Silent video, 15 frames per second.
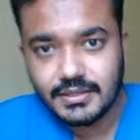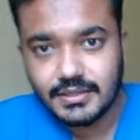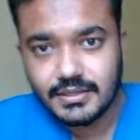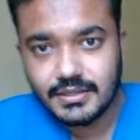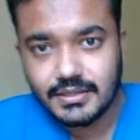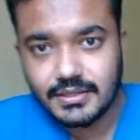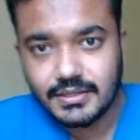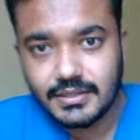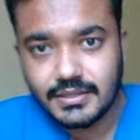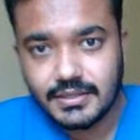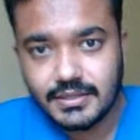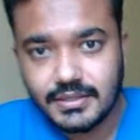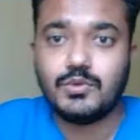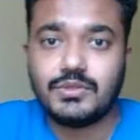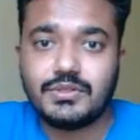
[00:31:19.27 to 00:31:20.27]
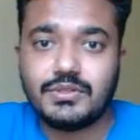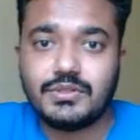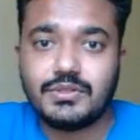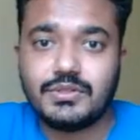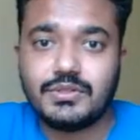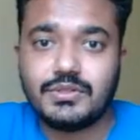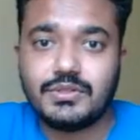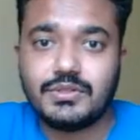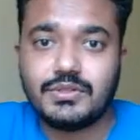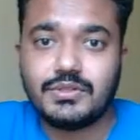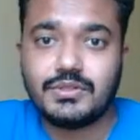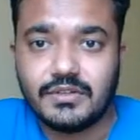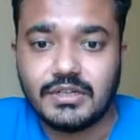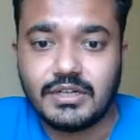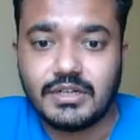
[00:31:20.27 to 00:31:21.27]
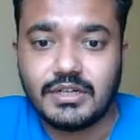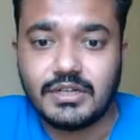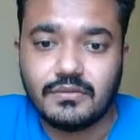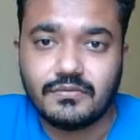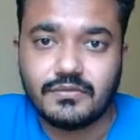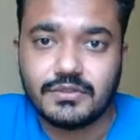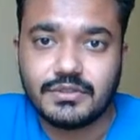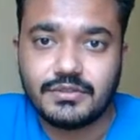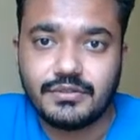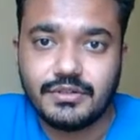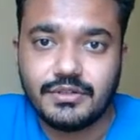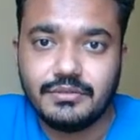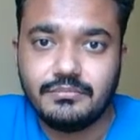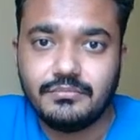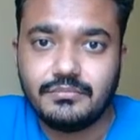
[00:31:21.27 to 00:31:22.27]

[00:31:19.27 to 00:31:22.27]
Some almost half an hour of a stream,